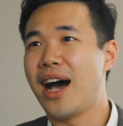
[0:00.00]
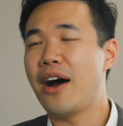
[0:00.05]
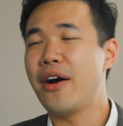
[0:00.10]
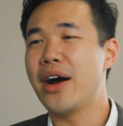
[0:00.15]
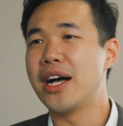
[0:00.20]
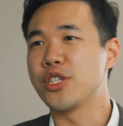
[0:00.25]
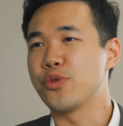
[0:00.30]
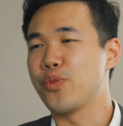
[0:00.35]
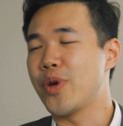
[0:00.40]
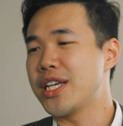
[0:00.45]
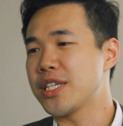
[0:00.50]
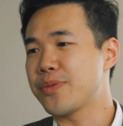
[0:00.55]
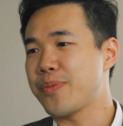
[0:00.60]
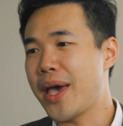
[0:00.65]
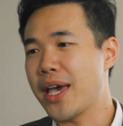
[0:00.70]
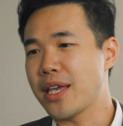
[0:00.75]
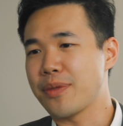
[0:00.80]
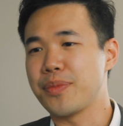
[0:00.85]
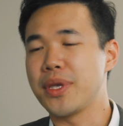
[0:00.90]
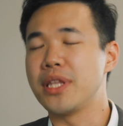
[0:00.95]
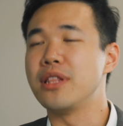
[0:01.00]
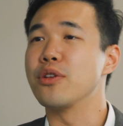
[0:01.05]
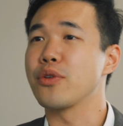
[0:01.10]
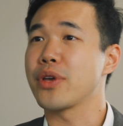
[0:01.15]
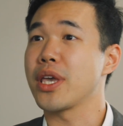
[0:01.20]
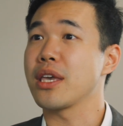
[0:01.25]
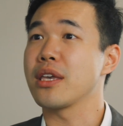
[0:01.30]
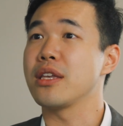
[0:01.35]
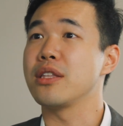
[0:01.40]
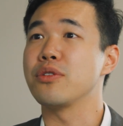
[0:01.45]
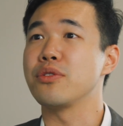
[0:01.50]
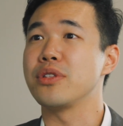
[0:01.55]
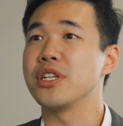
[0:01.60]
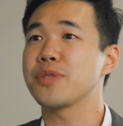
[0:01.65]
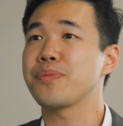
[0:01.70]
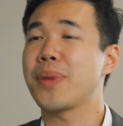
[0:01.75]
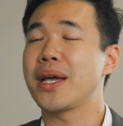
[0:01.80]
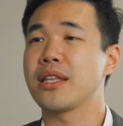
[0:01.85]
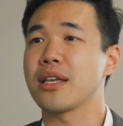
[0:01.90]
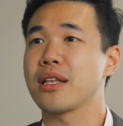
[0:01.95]
How has Westpac been looking into
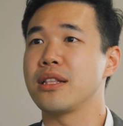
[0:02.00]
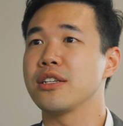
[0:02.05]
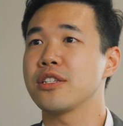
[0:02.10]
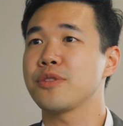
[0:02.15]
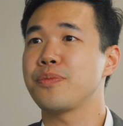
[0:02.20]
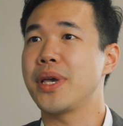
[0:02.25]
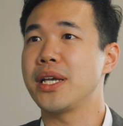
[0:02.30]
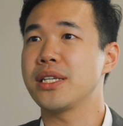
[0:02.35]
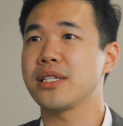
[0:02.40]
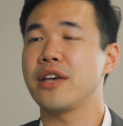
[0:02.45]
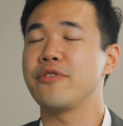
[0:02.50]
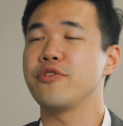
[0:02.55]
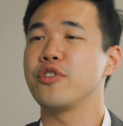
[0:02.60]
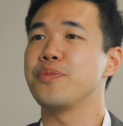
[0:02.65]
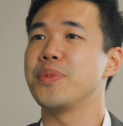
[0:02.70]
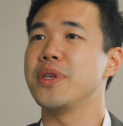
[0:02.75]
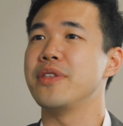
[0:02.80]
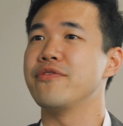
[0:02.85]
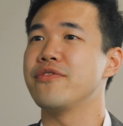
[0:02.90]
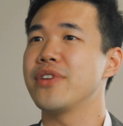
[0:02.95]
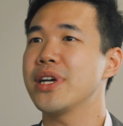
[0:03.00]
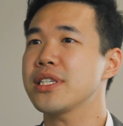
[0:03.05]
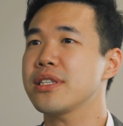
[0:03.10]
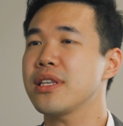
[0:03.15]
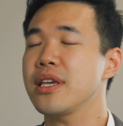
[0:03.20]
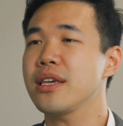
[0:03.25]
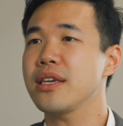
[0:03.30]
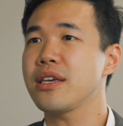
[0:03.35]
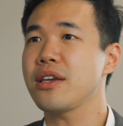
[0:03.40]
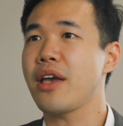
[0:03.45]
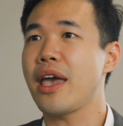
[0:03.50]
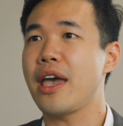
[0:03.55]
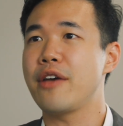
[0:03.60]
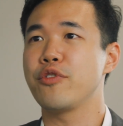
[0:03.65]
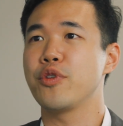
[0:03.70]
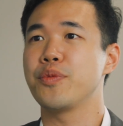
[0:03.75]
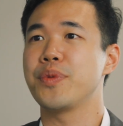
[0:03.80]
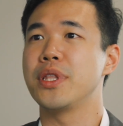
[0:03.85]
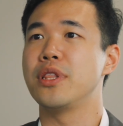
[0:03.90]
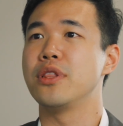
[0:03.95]
this particular space? Have you been investing?
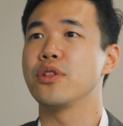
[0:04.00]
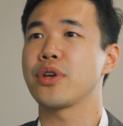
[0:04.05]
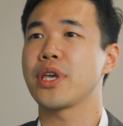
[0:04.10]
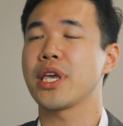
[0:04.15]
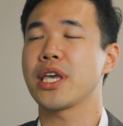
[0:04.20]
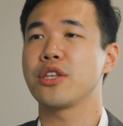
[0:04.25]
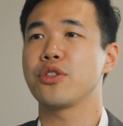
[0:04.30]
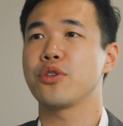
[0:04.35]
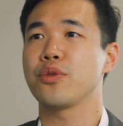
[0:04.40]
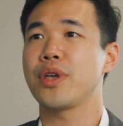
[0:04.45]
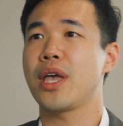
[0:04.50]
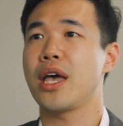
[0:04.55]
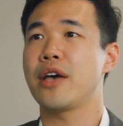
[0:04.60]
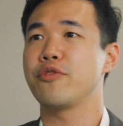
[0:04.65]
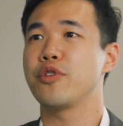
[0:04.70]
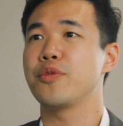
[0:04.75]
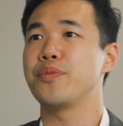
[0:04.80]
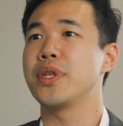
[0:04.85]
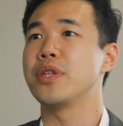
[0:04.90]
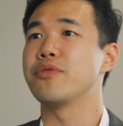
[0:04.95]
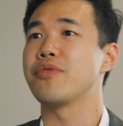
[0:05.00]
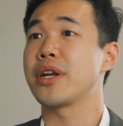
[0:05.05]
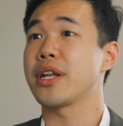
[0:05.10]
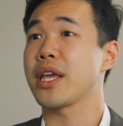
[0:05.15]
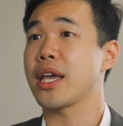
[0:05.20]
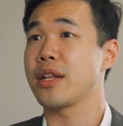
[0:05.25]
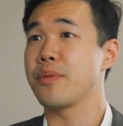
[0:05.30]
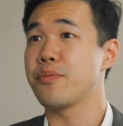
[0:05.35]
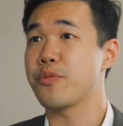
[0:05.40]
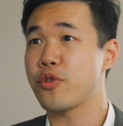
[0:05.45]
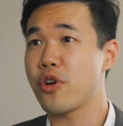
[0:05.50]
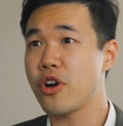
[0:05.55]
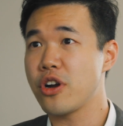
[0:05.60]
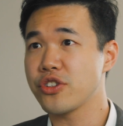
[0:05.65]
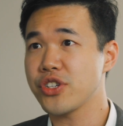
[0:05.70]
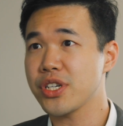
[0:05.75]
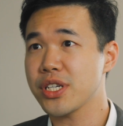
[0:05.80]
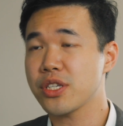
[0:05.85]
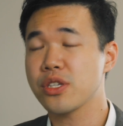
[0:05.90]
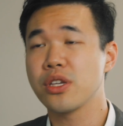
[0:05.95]
Have you been looking into it? Have you been running any
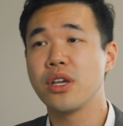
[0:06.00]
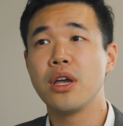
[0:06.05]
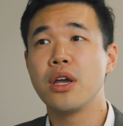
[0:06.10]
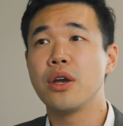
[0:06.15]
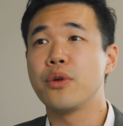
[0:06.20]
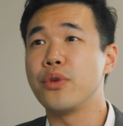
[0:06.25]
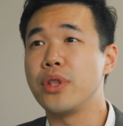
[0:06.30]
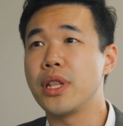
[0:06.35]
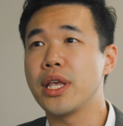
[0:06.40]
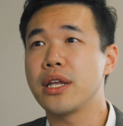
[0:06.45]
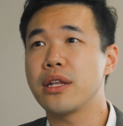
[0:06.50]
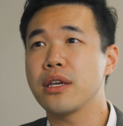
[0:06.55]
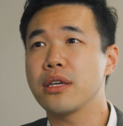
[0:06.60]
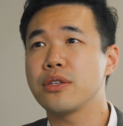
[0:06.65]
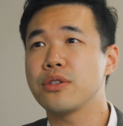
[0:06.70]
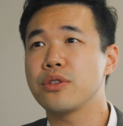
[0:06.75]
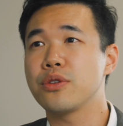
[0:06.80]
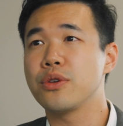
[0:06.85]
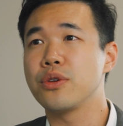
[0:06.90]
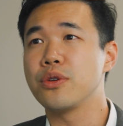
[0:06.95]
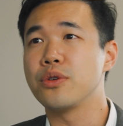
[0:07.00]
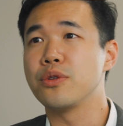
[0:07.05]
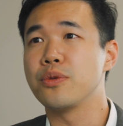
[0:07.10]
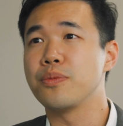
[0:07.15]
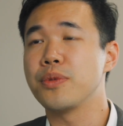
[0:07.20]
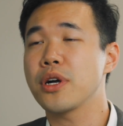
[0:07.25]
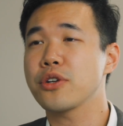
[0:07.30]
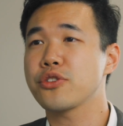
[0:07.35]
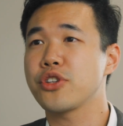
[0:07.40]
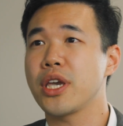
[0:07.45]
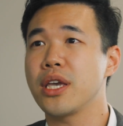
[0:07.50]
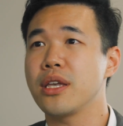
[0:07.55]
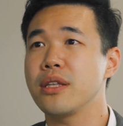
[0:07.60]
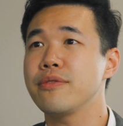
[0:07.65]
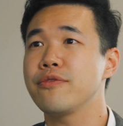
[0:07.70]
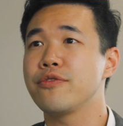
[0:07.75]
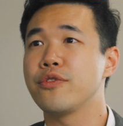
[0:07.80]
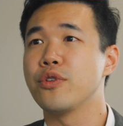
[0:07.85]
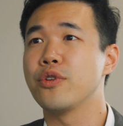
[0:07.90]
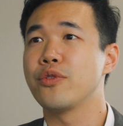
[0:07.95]
projects relating to
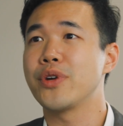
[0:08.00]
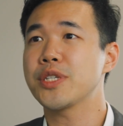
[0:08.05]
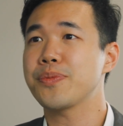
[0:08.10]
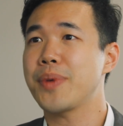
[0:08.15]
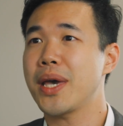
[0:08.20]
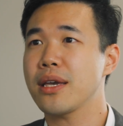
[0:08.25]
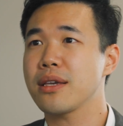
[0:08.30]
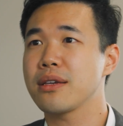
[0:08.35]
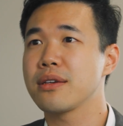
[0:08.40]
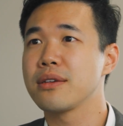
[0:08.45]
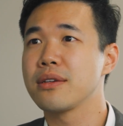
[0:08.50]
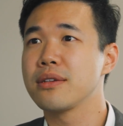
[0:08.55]
blockchain for Westpac?